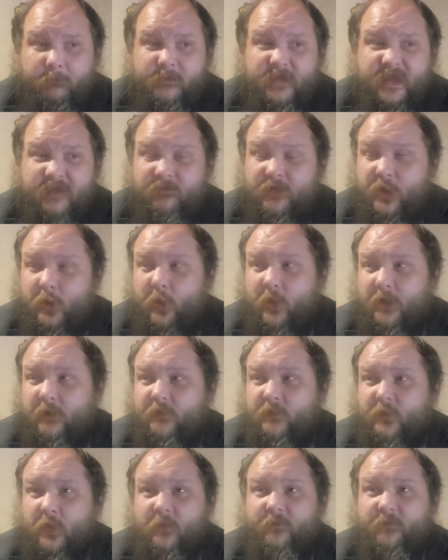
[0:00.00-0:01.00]
Even going
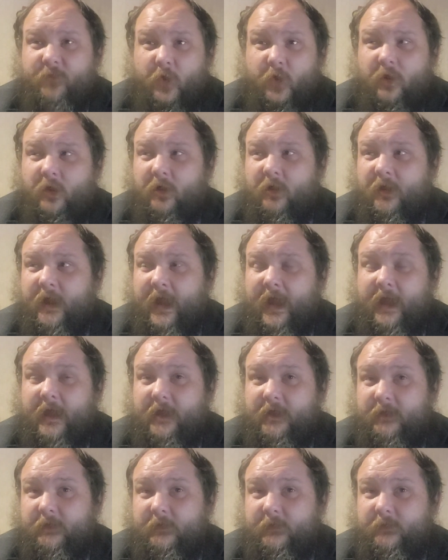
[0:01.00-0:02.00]
so far
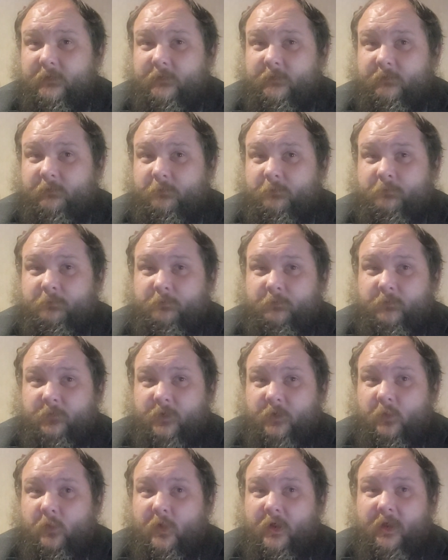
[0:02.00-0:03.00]
as
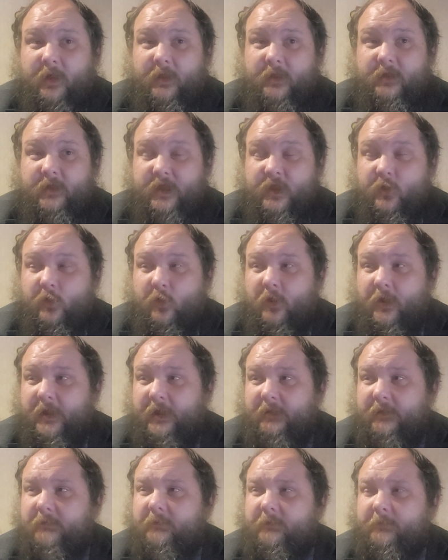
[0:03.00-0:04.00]
what he
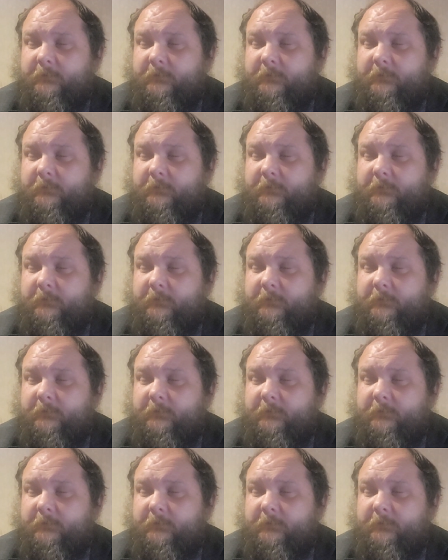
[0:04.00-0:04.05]
coined,